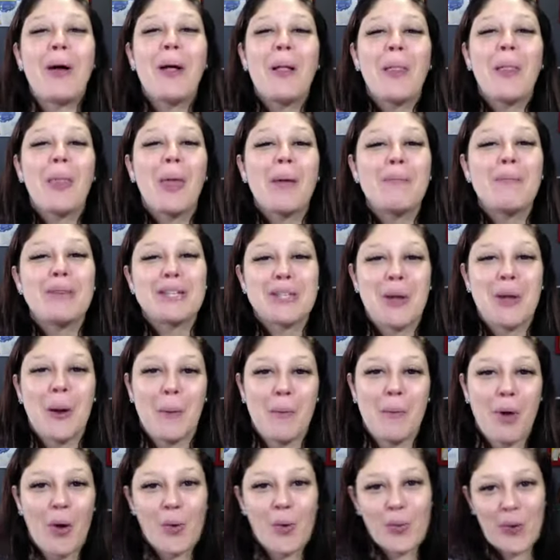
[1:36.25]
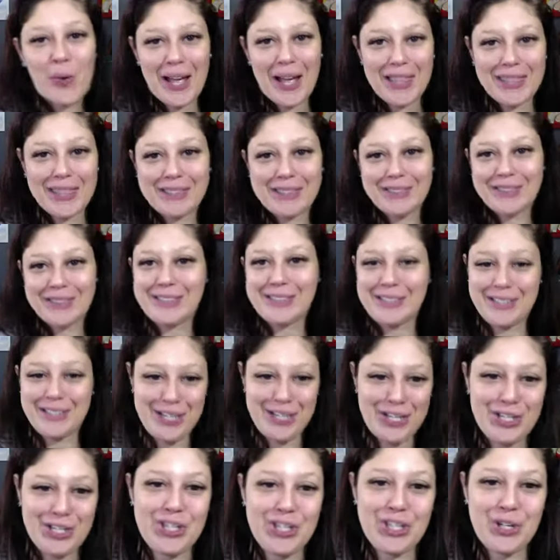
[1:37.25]
Let me talk about why this is an
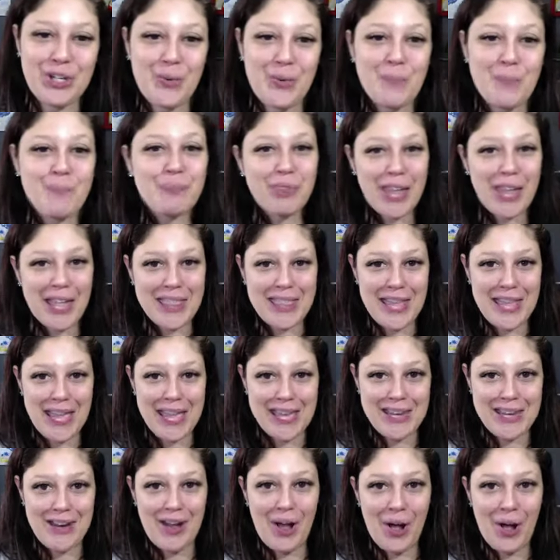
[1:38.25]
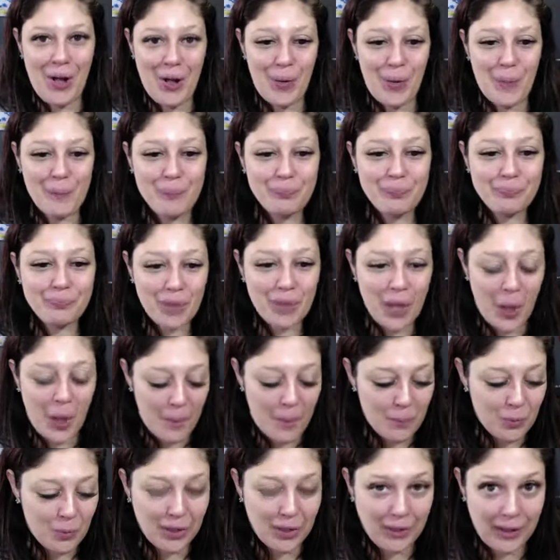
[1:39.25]
issue, and then I'll
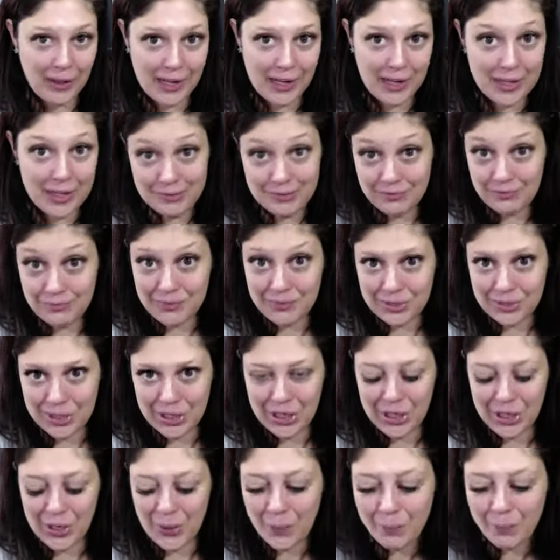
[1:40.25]
relate it to you.